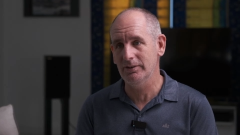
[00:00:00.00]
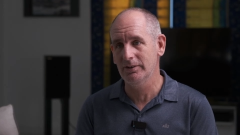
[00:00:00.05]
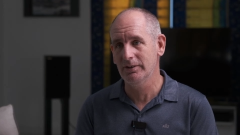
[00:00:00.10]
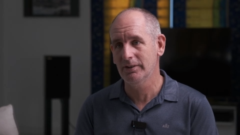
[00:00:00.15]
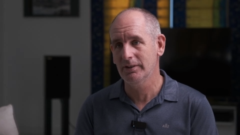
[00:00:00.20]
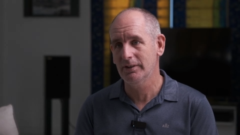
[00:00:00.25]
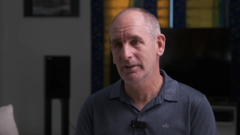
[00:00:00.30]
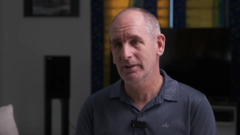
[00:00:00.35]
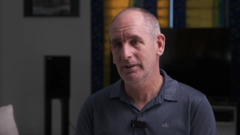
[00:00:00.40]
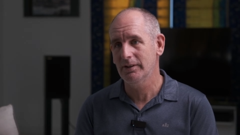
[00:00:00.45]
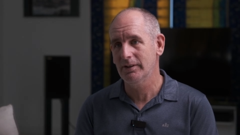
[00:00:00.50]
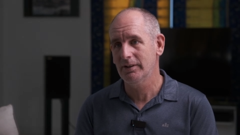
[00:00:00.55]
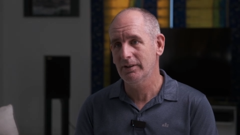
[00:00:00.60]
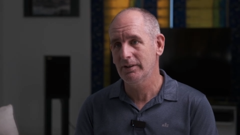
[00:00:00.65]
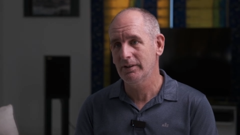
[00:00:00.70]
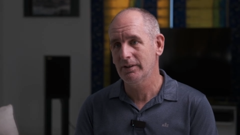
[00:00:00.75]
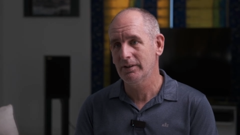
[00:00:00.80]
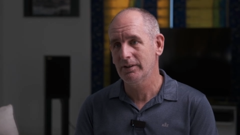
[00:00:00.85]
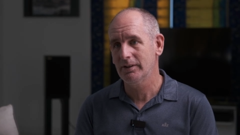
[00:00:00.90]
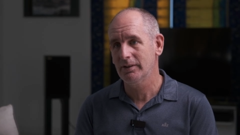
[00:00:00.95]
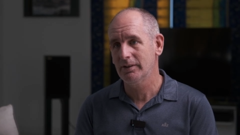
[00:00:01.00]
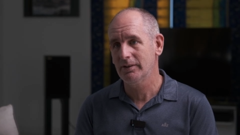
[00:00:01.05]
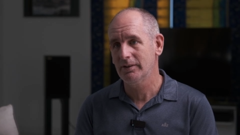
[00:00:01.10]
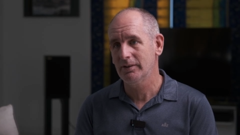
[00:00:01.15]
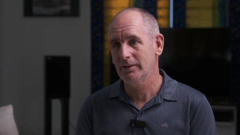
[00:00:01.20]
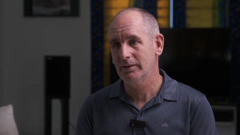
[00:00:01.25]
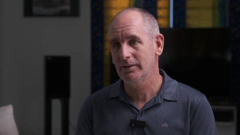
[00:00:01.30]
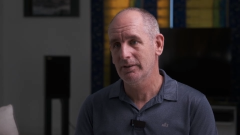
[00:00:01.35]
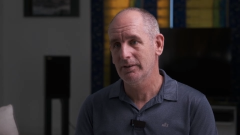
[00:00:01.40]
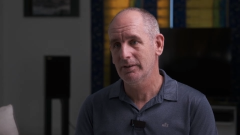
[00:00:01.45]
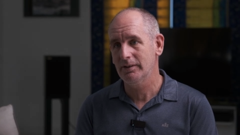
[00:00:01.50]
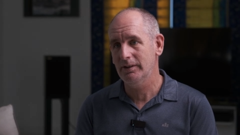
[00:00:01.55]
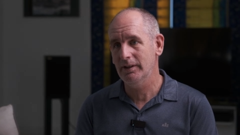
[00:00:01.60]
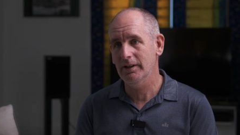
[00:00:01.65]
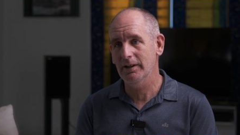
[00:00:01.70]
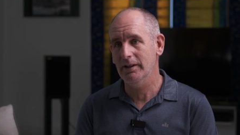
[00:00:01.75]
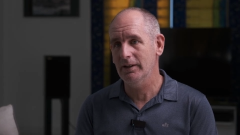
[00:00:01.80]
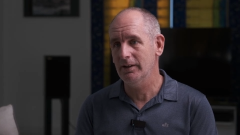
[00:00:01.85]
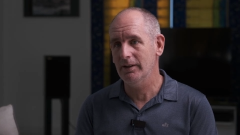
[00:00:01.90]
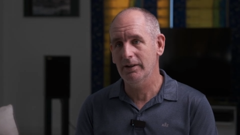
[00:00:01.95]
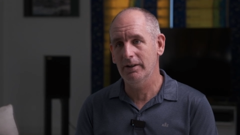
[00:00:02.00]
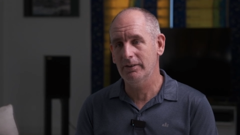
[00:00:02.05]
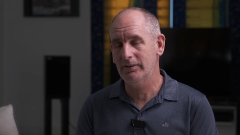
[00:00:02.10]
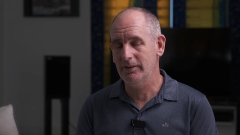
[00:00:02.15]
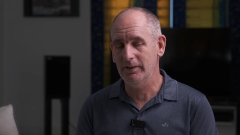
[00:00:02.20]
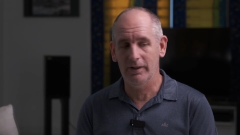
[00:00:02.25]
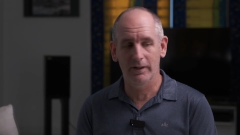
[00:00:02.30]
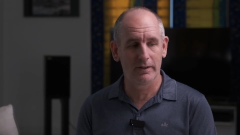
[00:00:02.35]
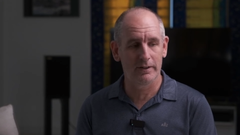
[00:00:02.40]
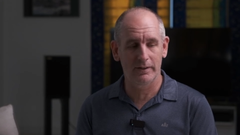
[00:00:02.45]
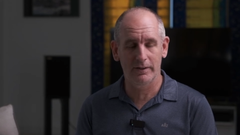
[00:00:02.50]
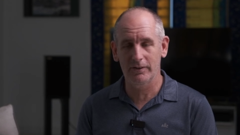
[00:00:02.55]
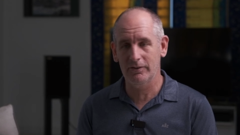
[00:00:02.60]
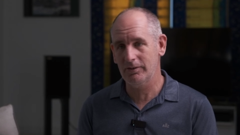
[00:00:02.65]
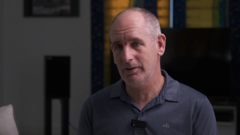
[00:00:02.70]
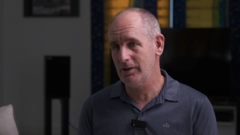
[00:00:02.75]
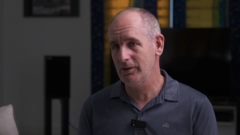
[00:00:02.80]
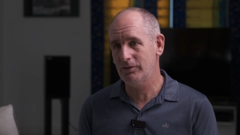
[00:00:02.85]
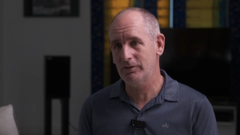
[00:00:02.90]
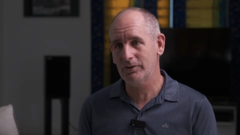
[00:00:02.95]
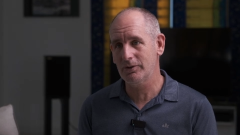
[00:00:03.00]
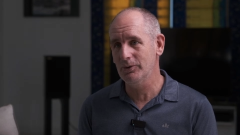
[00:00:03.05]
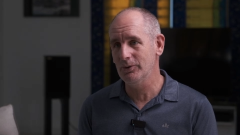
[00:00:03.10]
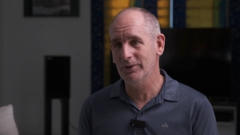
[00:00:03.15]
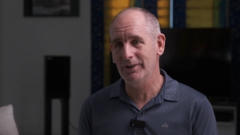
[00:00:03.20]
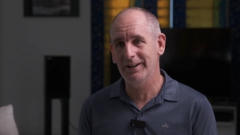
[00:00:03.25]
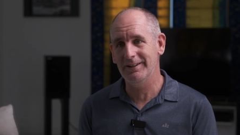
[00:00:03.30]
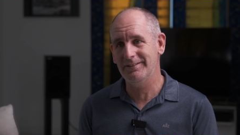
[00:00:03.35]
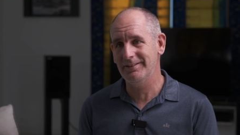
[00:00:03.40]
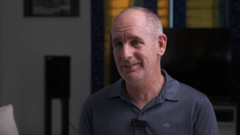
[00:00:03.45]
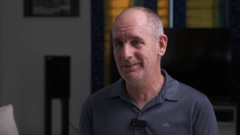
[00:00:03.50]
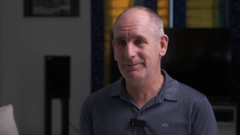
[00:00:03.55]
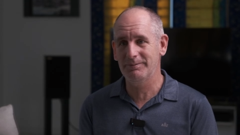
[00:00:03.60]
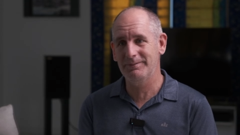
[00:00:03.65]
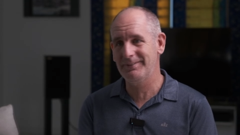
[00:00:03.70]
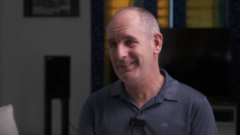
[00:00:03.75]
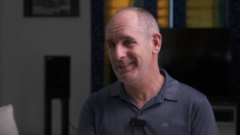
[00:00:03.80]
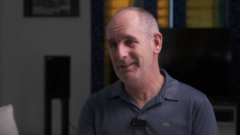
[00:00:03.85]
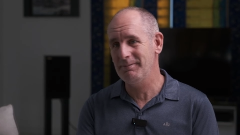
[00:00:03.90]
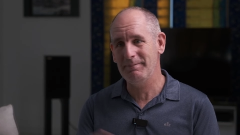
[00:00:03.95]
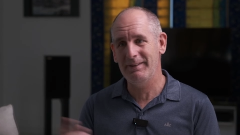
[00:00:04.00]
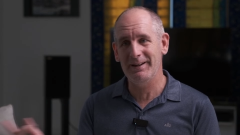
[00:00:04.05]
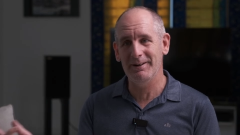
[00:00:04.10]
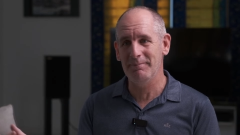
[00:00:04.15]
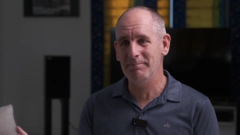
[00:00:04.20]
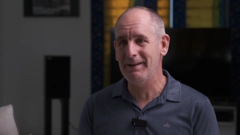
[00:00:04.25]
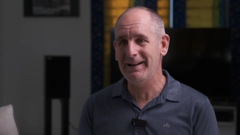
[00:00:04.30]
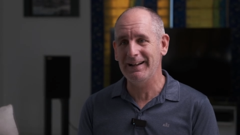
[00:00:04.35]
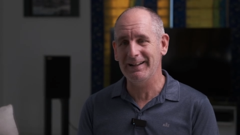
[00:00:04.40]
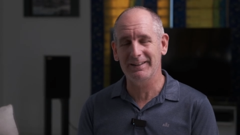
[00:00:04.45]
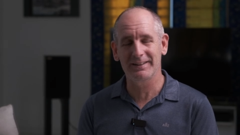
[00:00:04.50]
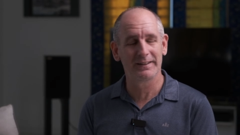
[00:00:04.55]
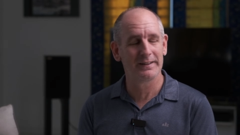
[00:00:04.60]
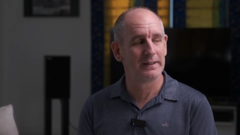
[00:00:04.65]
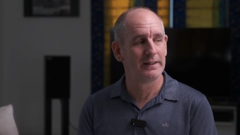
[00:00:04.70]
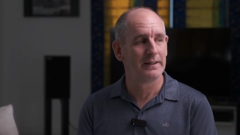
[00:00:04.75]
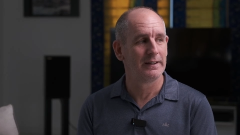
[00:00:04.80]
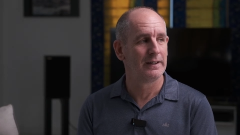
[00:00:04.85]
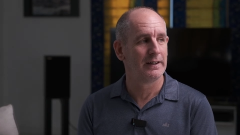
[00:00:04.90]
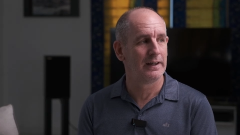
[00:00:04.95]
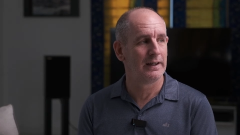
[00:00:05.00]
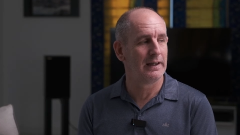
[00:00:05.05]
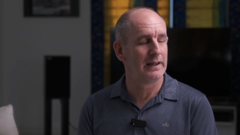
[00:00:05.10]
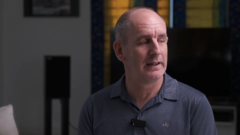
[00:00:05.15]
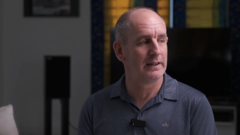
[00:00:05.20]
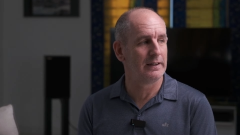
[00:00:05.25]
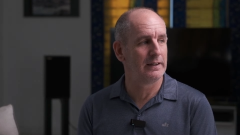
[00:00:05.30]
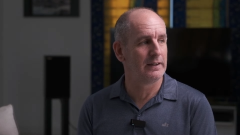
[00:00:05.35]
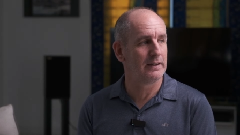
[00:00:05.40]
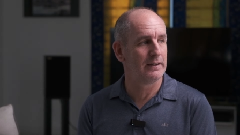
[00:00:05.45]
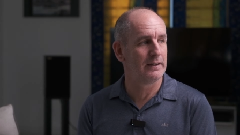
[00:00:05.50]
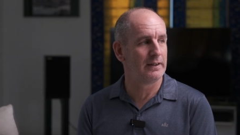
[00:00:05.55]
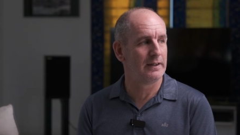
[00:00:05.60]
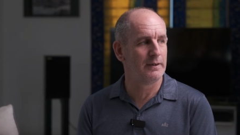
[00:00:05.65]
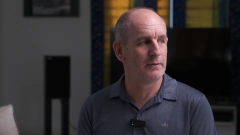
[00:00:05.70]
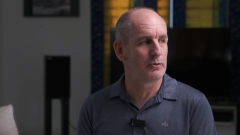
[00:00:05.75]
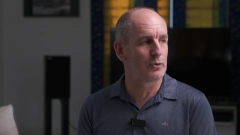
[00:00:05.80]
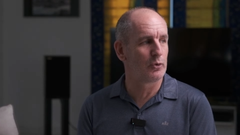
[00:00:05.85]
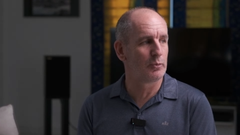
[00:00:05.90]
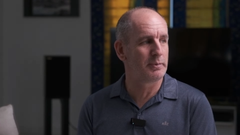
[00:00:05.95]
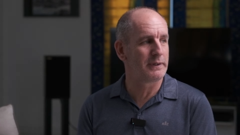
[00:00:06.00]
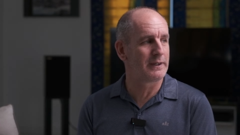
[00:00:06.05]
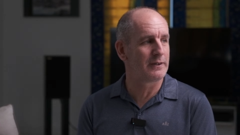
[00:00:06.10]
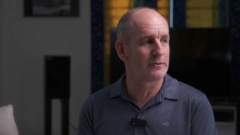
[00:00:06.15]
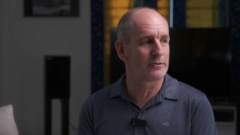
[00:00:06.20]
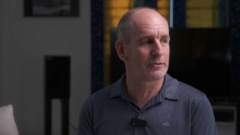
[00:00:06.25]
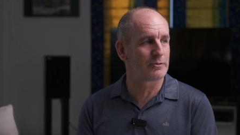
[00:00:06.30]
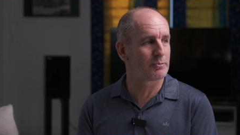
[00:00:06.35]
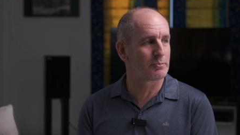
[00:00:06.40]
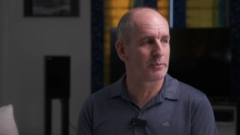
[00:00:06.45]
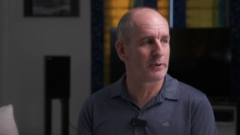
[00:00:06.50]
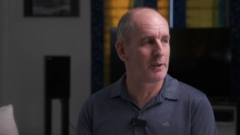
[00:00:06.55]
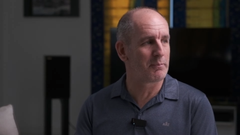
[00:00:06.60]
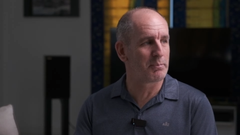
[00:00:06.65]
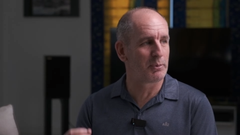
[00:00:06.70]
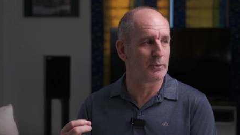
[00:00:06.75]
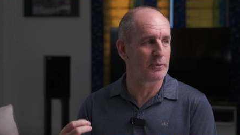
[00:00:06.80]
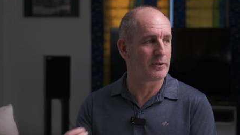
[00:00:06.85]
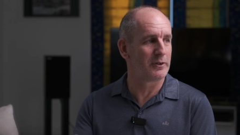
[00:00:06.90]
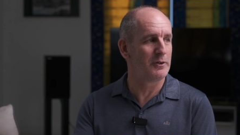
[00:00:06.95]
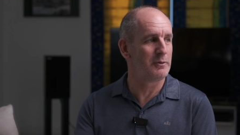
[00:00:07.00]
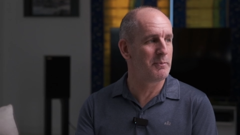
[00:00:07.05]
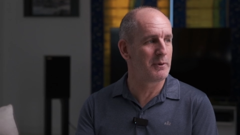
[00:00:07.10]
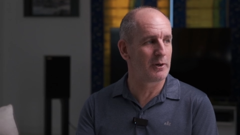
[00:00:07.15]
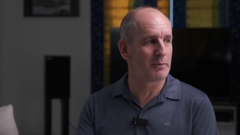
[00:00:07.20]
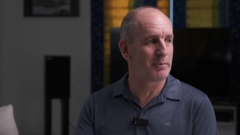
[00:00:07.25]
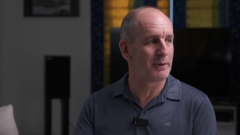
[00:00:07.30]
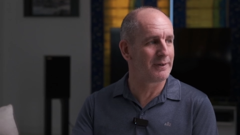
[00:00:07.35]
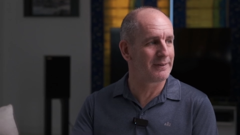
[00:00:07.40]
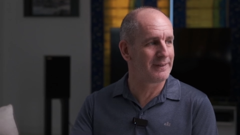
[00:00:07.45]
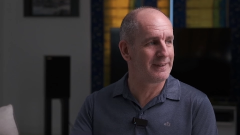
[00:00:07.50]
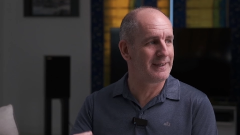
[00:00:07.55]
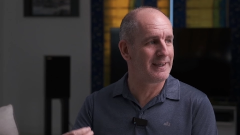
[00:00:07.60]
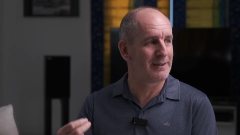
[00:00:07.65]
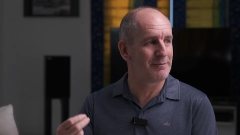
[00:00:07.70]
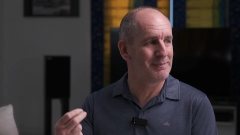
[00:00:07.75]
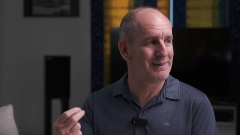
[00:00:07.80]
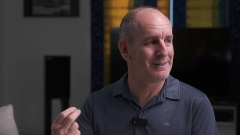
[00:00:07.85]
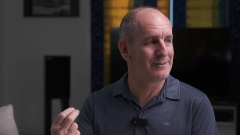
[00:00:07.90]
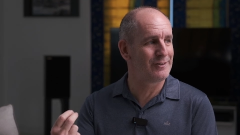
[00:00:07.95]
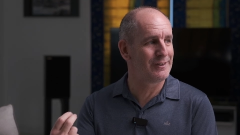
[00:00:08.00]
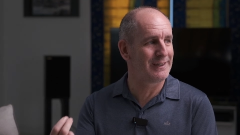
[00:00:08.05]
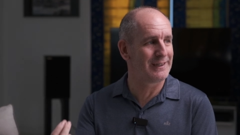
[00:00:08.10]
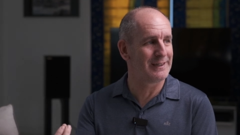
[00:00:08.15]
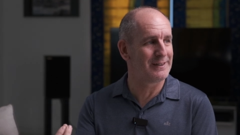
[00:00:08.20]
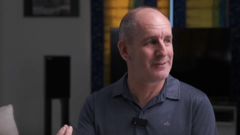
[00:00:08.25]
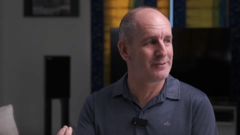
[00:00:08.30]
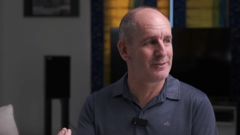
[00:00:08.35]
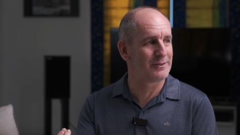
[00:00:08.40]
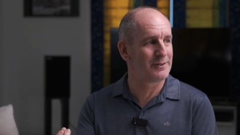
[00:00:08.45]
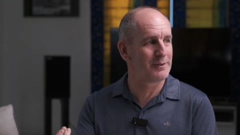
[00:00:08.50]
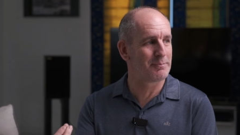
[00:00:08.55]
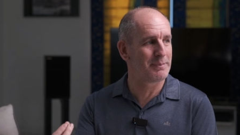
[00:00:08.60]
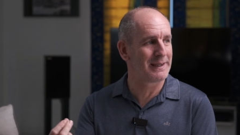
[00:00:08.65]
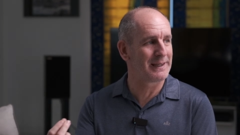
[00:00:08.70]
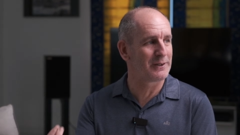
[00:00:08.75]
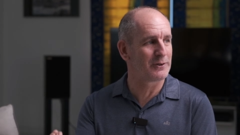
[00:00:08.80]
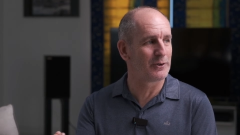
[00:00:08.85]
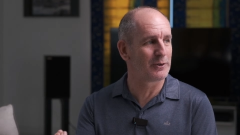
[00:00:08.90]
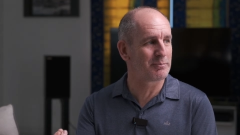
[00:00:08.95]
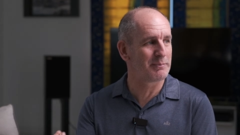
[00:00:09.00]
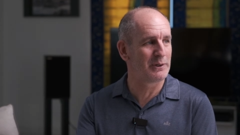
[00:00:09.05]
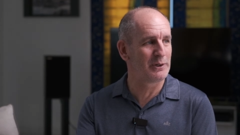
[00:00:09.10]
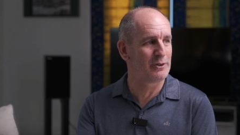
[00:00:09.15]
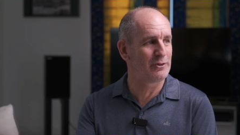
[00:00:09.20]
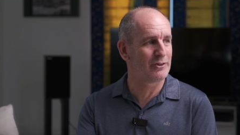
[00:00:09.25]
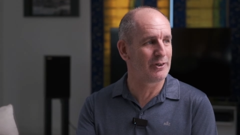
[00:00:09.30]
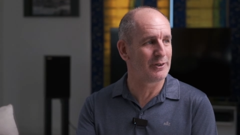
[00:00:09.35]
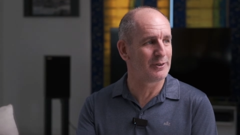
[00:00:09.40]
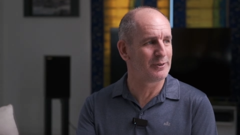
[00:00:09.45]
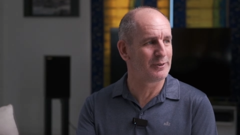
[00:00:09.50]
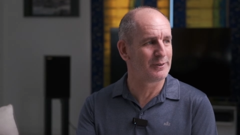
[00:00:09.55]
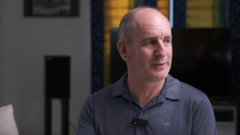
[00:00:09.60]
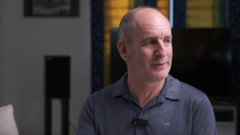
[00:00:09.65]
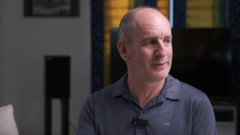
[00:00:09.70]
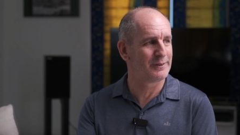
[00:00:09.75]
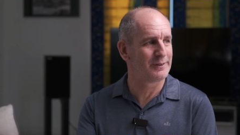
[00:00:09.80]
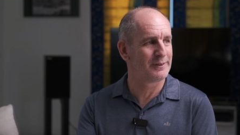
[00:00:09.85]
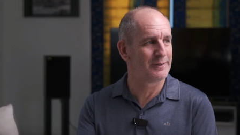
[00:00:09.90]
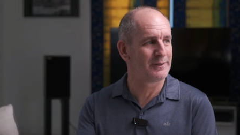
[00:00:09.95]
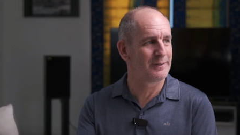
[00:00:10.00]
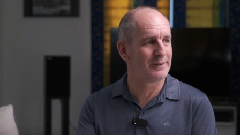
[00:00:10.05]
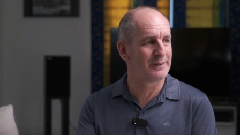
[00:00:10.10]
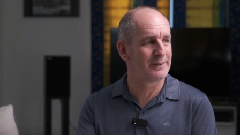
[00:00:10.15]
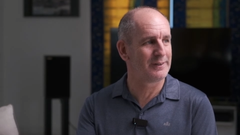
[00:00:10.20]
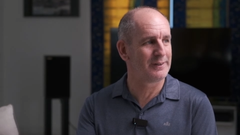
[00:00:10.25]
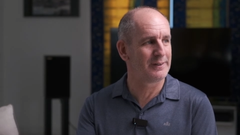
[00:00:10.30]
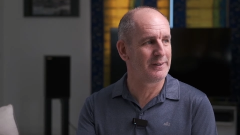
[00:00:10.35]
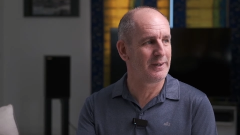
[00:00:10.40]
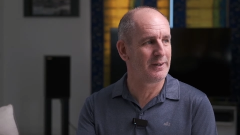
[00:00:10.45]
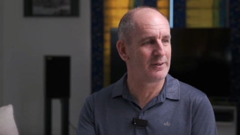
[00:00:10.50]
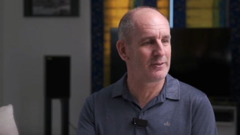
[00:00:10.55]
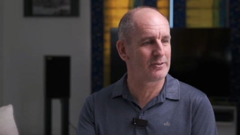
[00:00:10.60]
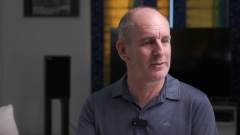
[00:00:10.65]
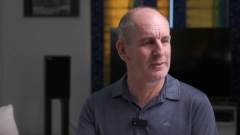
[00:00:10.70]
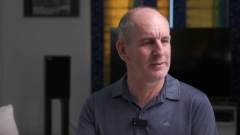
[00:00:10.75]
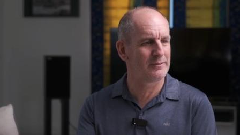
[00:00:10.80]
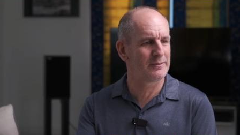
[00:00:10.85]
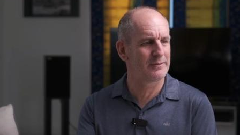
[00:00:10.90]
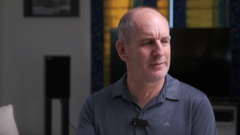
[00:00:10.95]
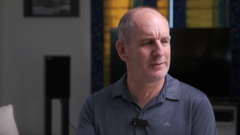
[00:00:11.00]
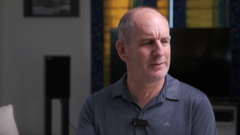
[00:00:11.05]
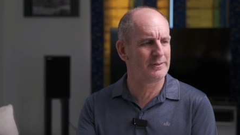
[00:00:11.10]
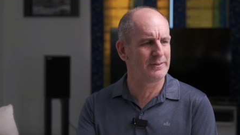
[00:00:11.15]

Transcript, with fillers: Because you came back up again about yeah, two days later. Because of school, I did yeah. there and back. Yeah. And uh, it was all because when I bought the new motorbike, they gave me a ticket to the Bangkok Motor Show. okay. And I was like, okay.